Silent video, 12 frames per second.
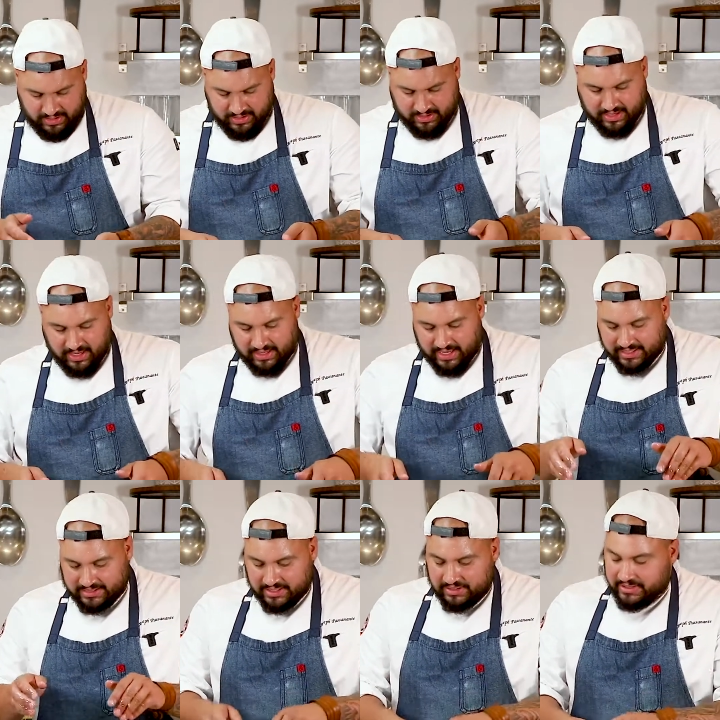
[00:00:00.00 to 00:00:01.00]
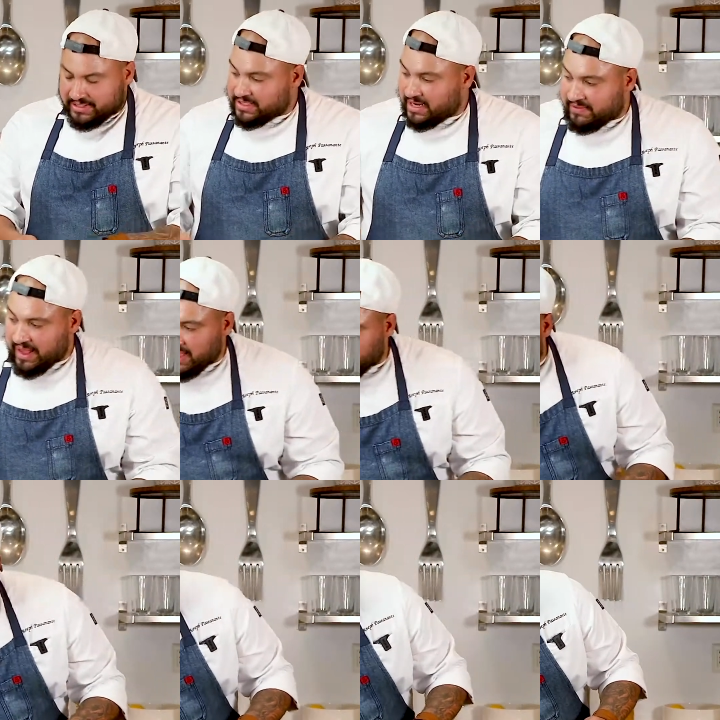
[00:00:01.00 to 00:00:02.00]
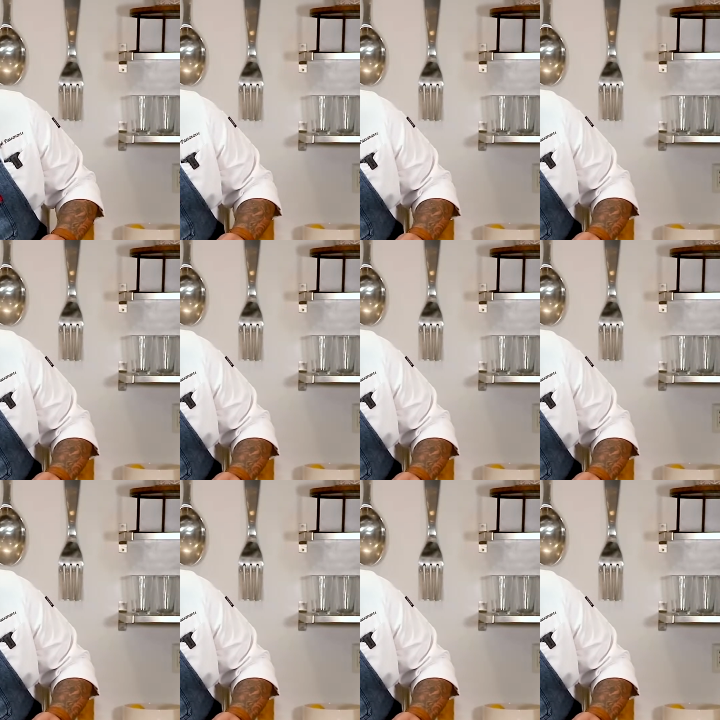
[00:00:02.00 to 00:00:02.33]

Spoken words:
And again, like I said, you can save the egg whites.